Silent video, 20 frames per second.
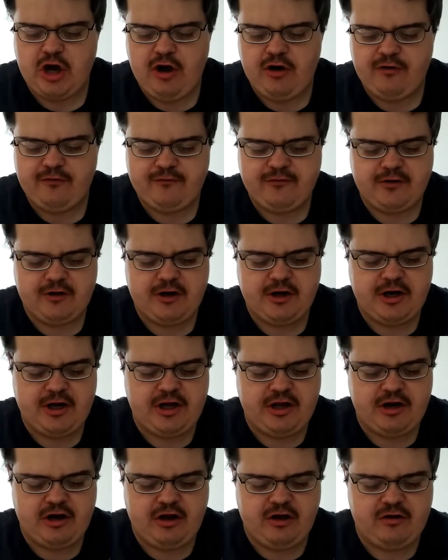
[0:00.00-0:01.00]
over
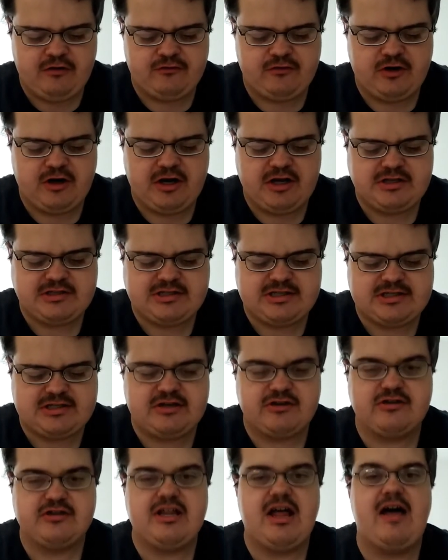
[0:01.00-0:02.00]
and over and
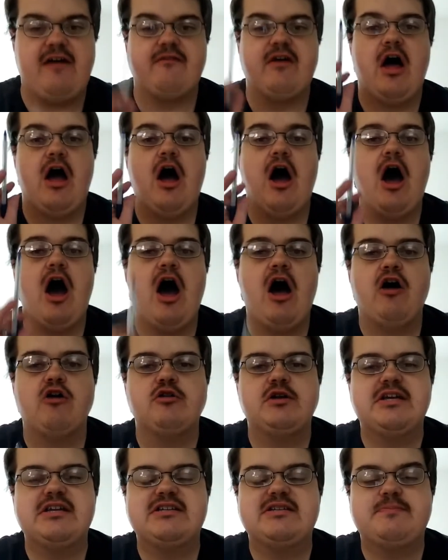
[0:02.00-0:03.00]
still love?
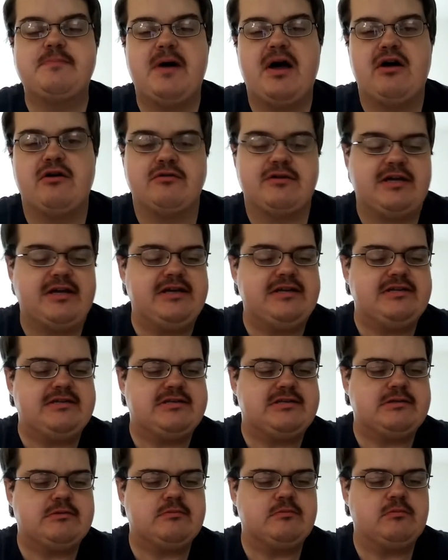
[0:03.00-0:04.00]
Hocus
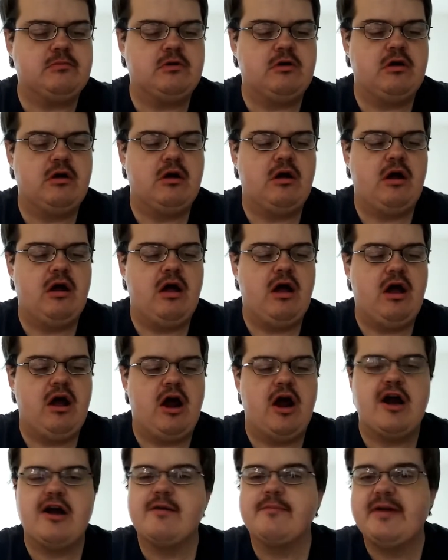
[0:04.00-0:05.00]
Pocus,
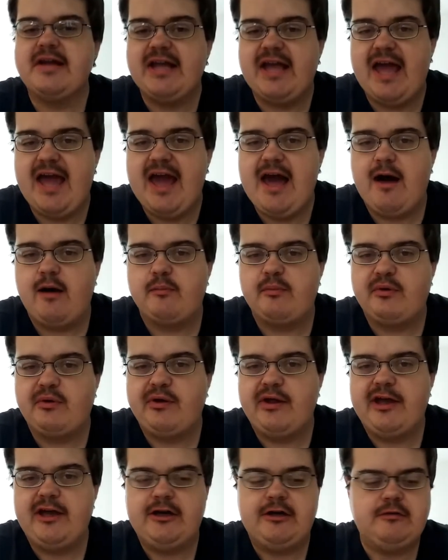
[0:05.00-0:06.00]
Urban
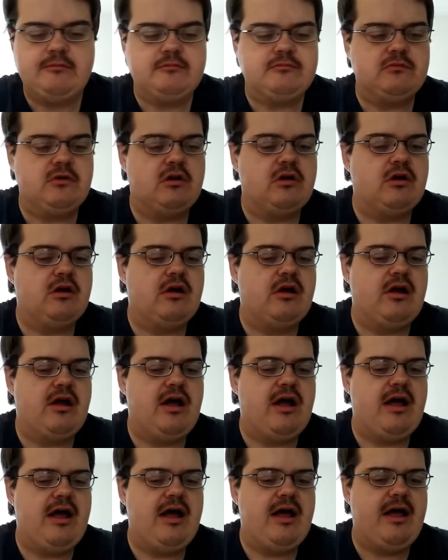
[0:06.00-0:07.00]
Cowboy,
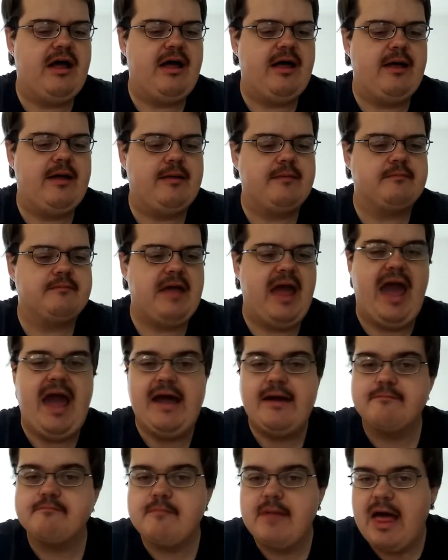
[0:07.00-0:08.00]
um,
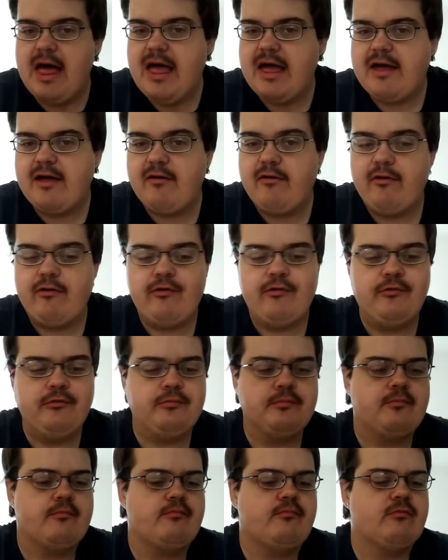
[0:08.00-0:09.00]
8 Mile,
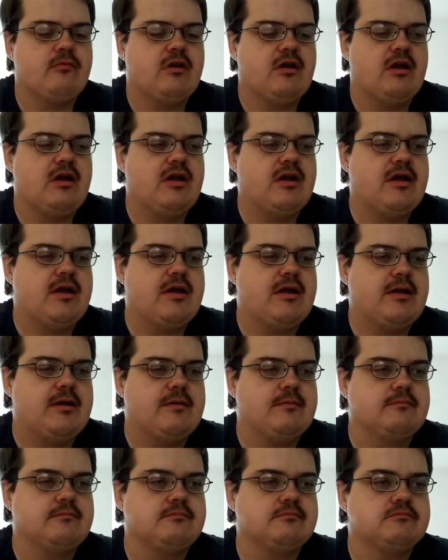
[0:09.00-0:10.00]

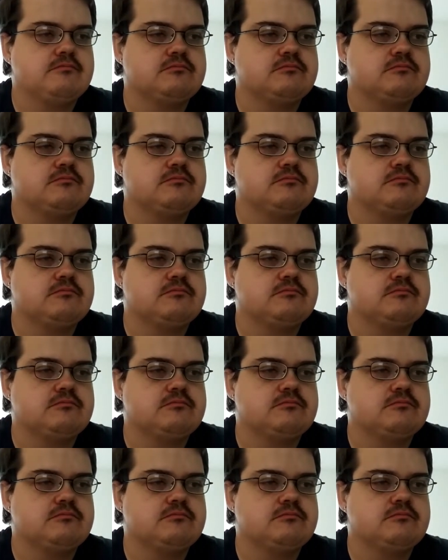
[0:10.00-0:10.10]
um,